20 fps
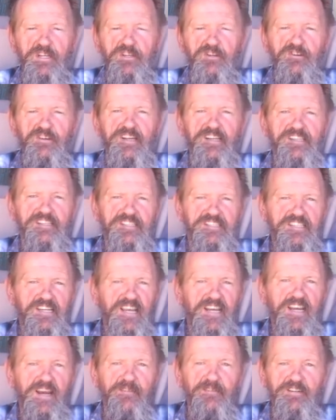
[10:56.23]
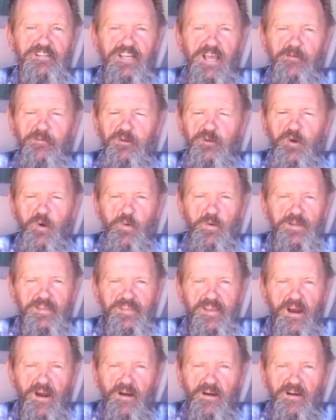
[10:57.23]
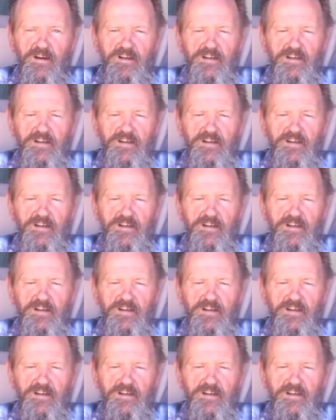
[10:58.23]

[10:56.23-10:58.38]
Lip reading: you'll get sick every time you go in there.